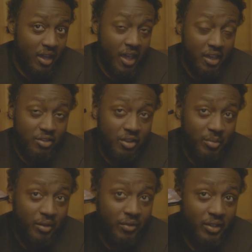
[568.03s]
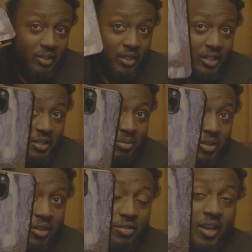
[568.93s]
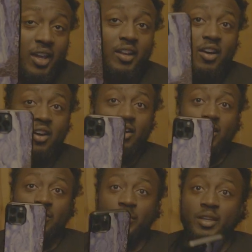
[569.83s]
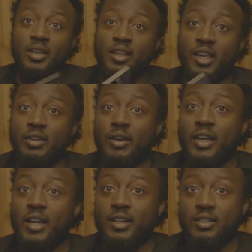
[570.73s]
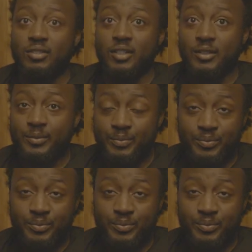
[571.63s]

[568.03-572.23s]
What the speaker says: and you're going to be the first nigga to upload it. You ain't got to go home, and you ain't got to, you know,